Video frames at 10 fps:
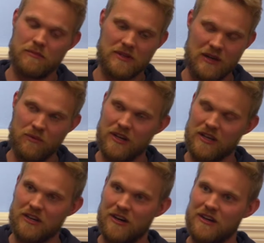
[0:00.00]
But then when I
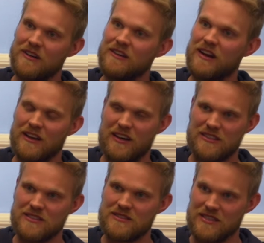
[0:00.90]
got here and I got
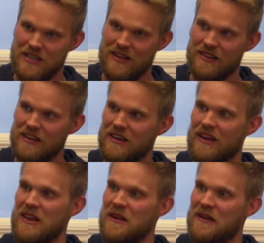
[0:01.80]
to see it, like
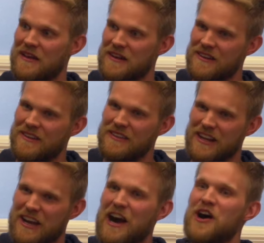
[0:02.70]
in the
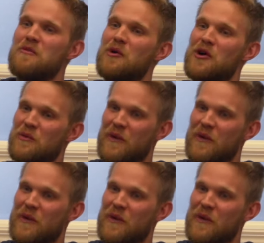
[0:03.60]
cowboy